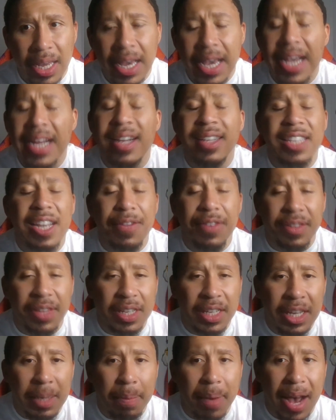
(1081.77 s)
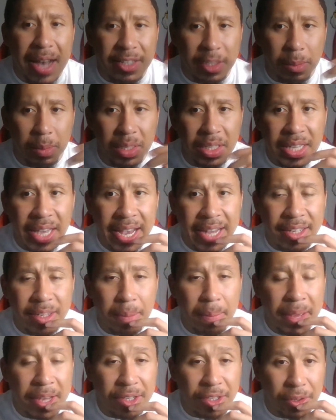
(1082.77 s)
He does everything he possibly can to
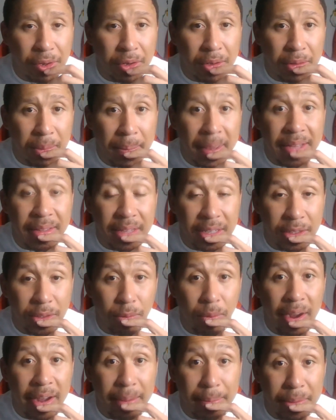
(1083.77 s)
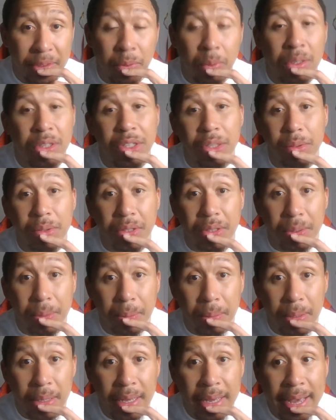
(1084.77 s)
make sure to make things right between you two
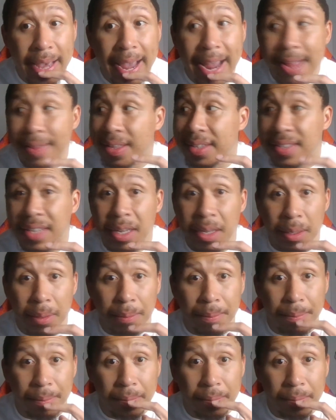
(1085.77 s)
and the team.